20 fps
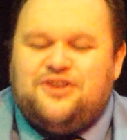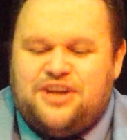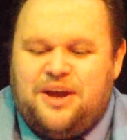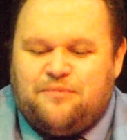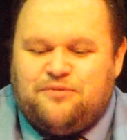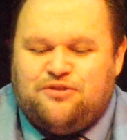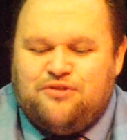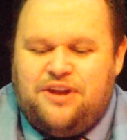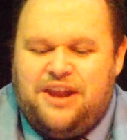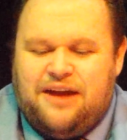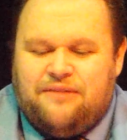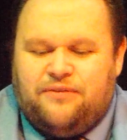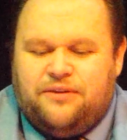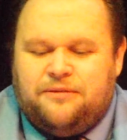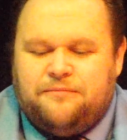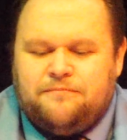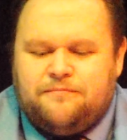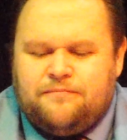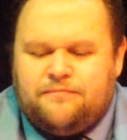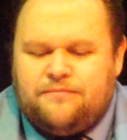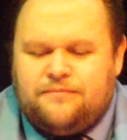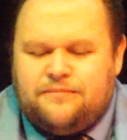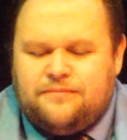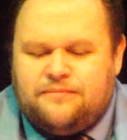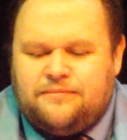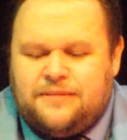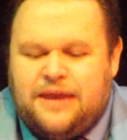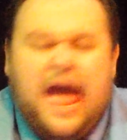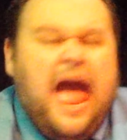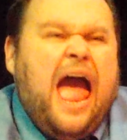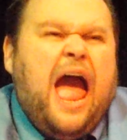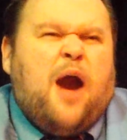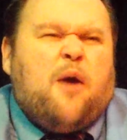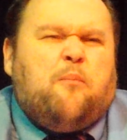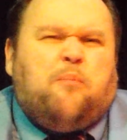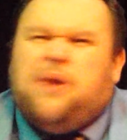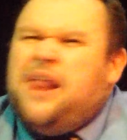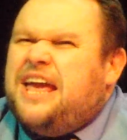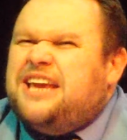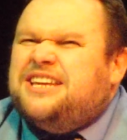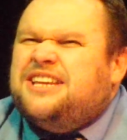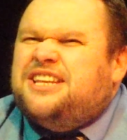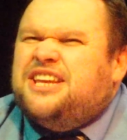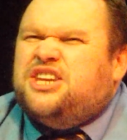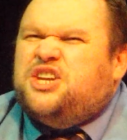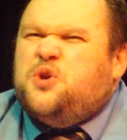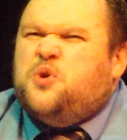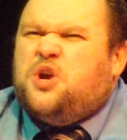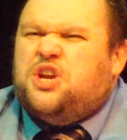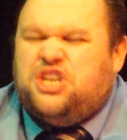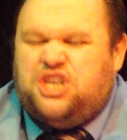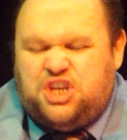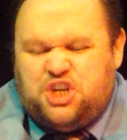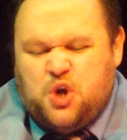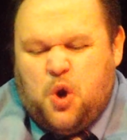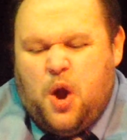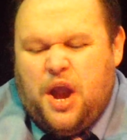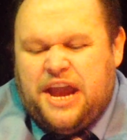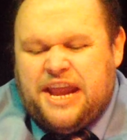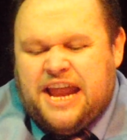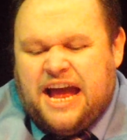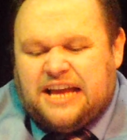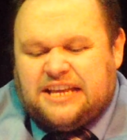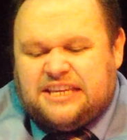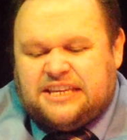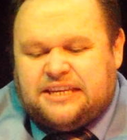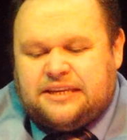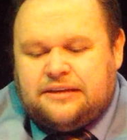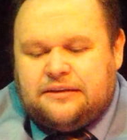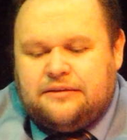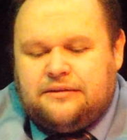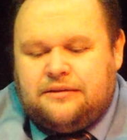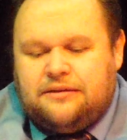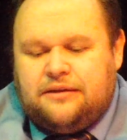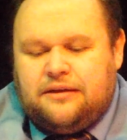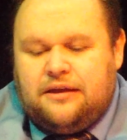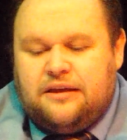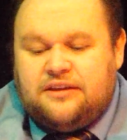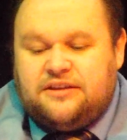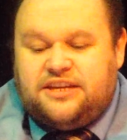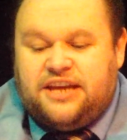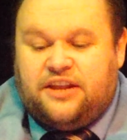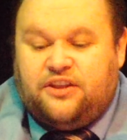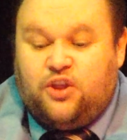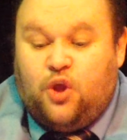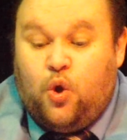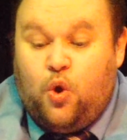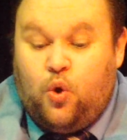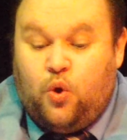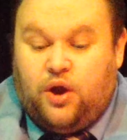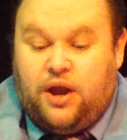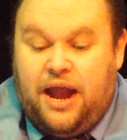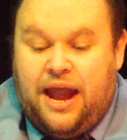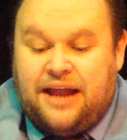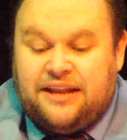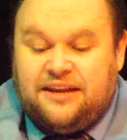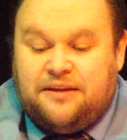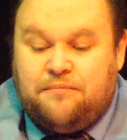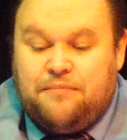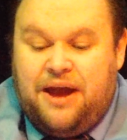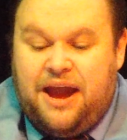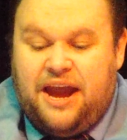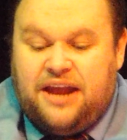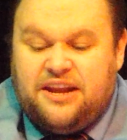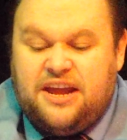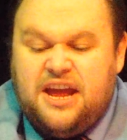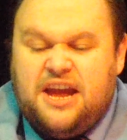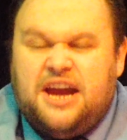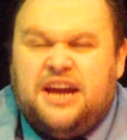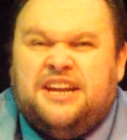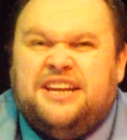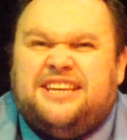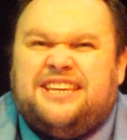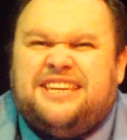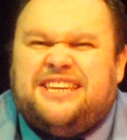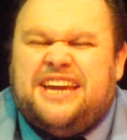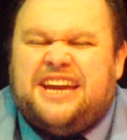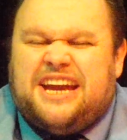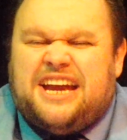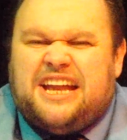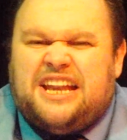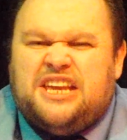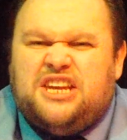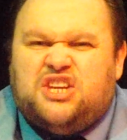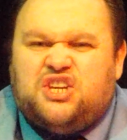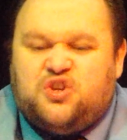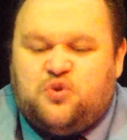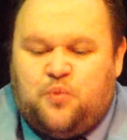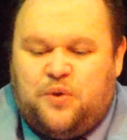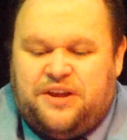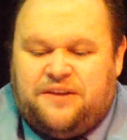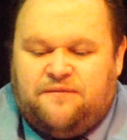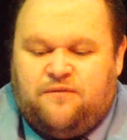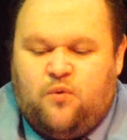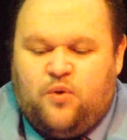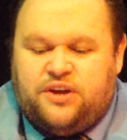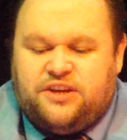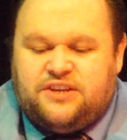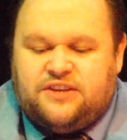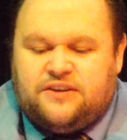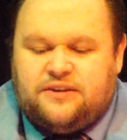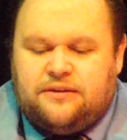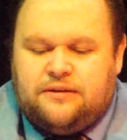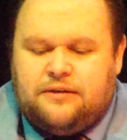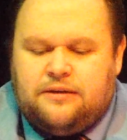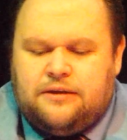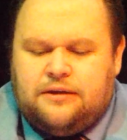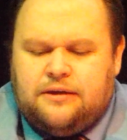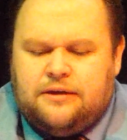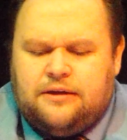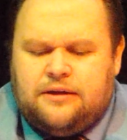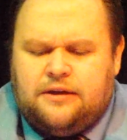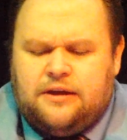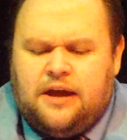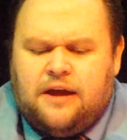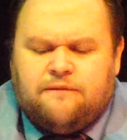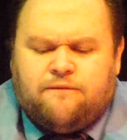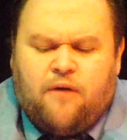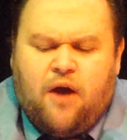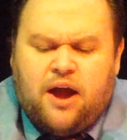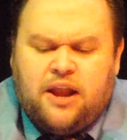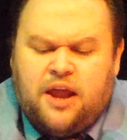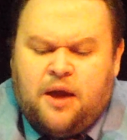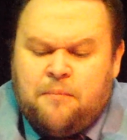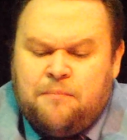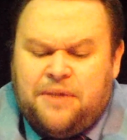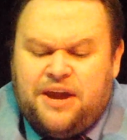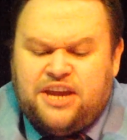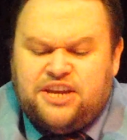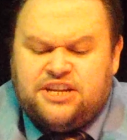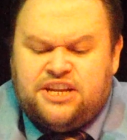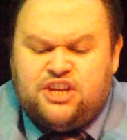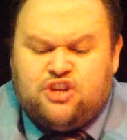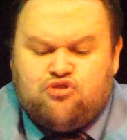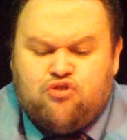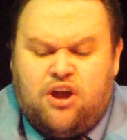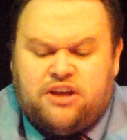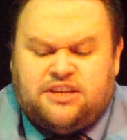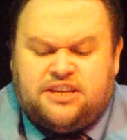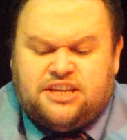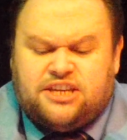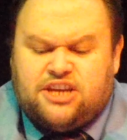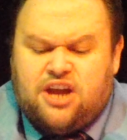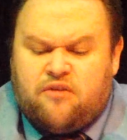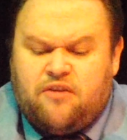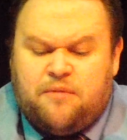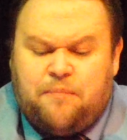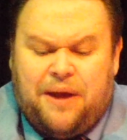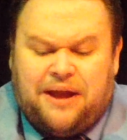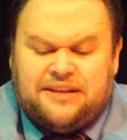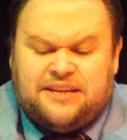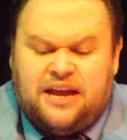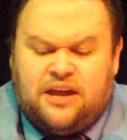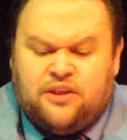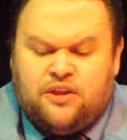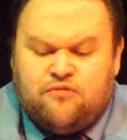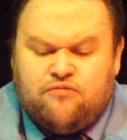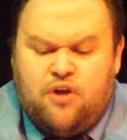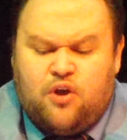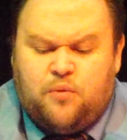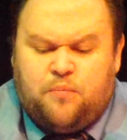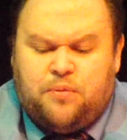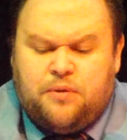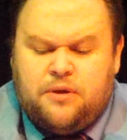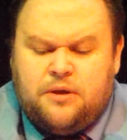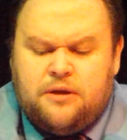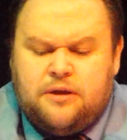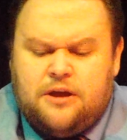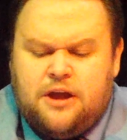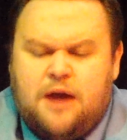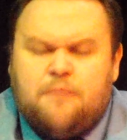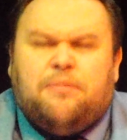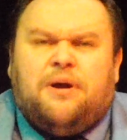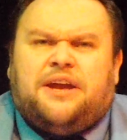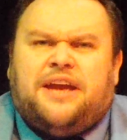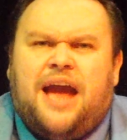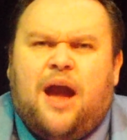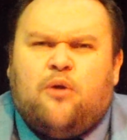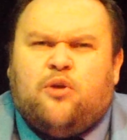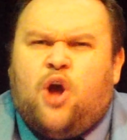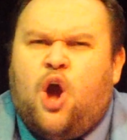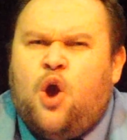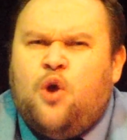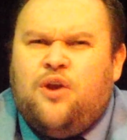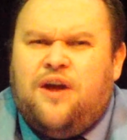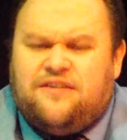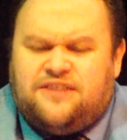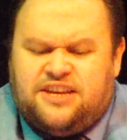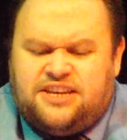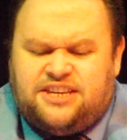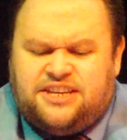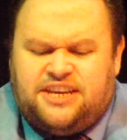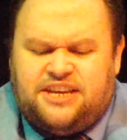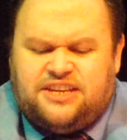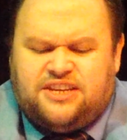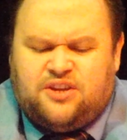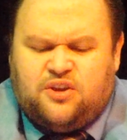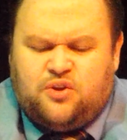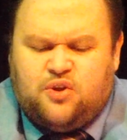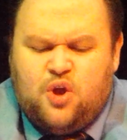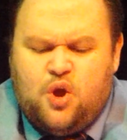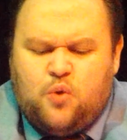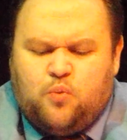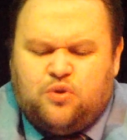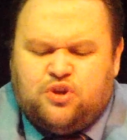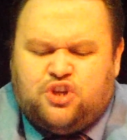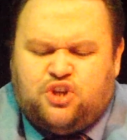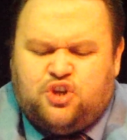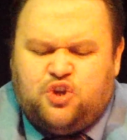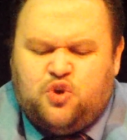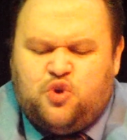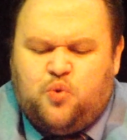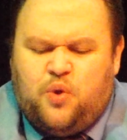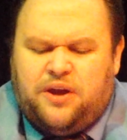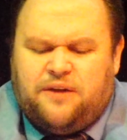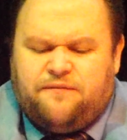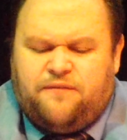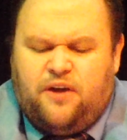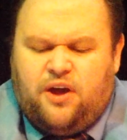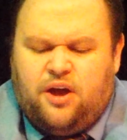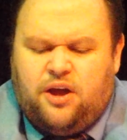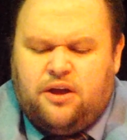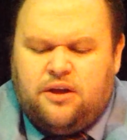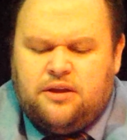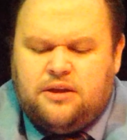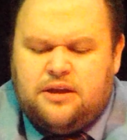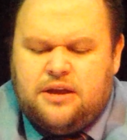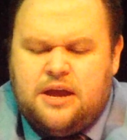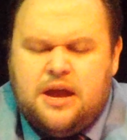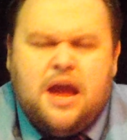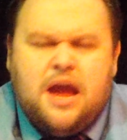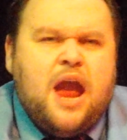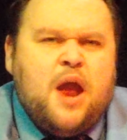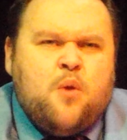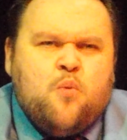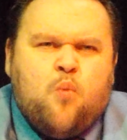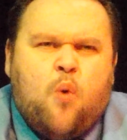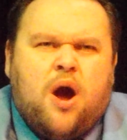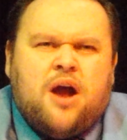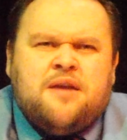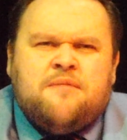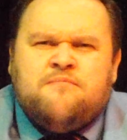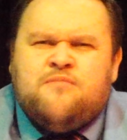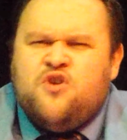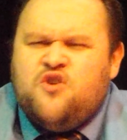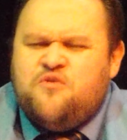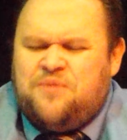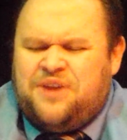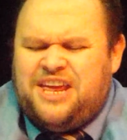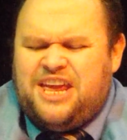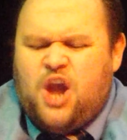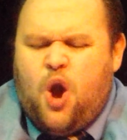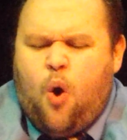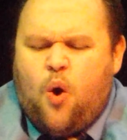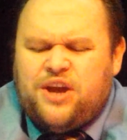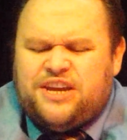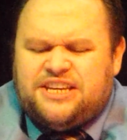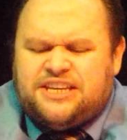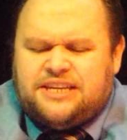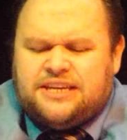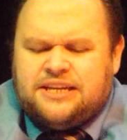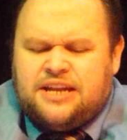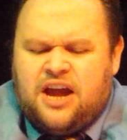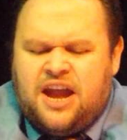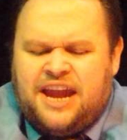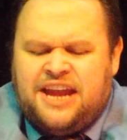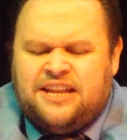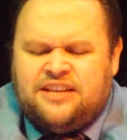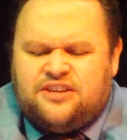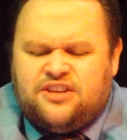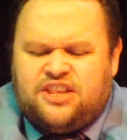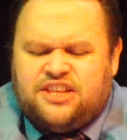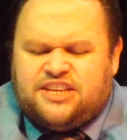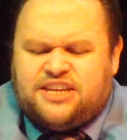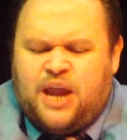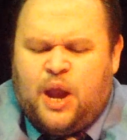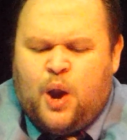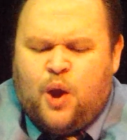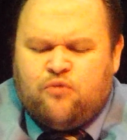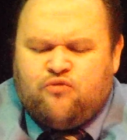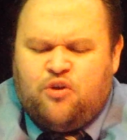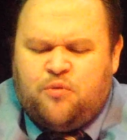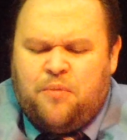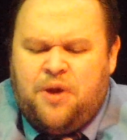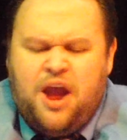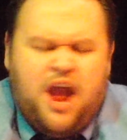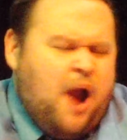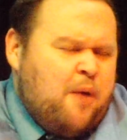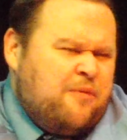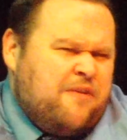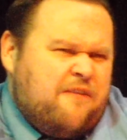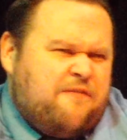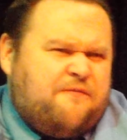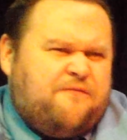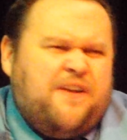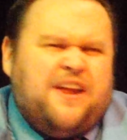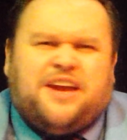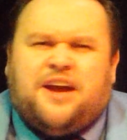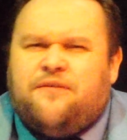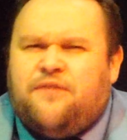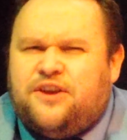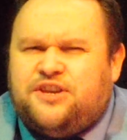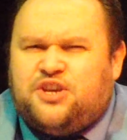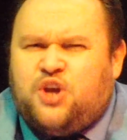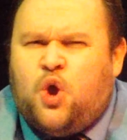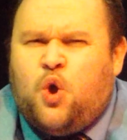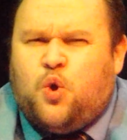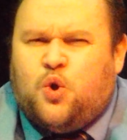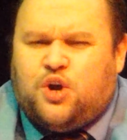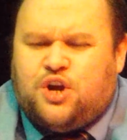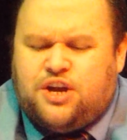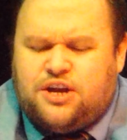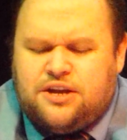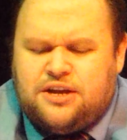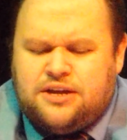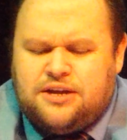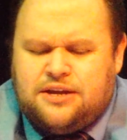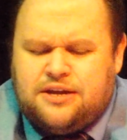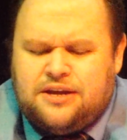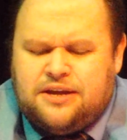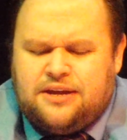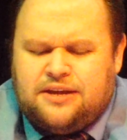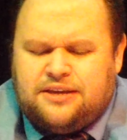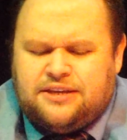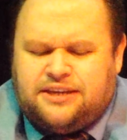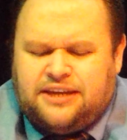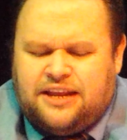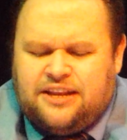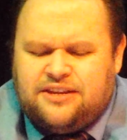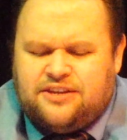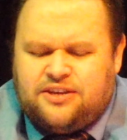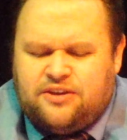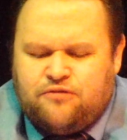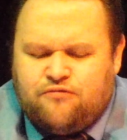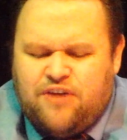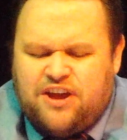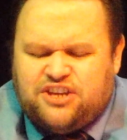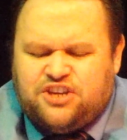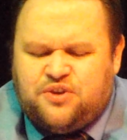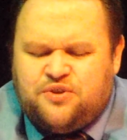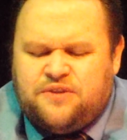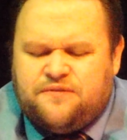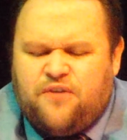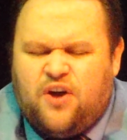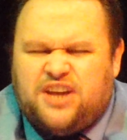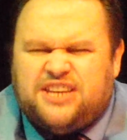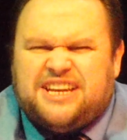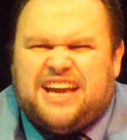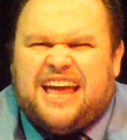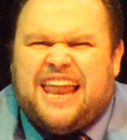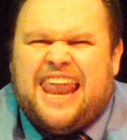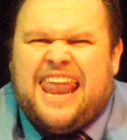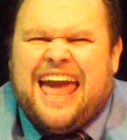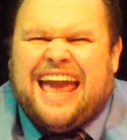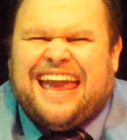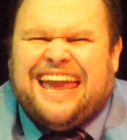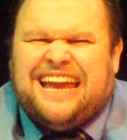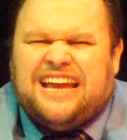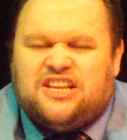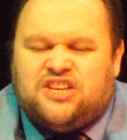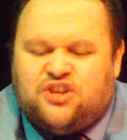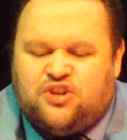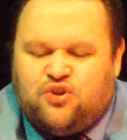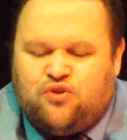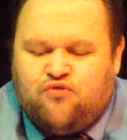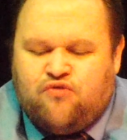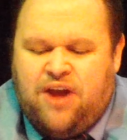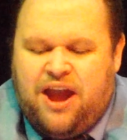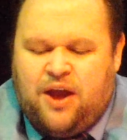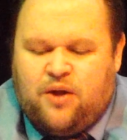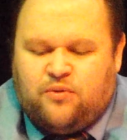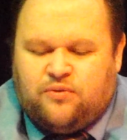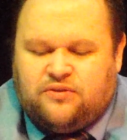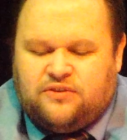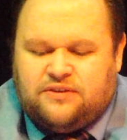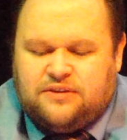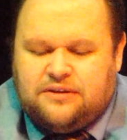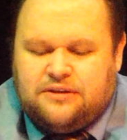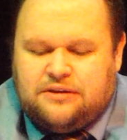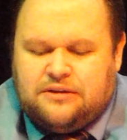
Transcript: Chapter 11. How pleasant that you could join us, said the hook-handed man in a sickly sweet voice. Violet immediately tried to scurry back down the rope, but Count Olaf's assistant was too quick for her. In one movement he hoisted her into the tower room, and with a flick of his hook, sent her rescue device clanging to the ground.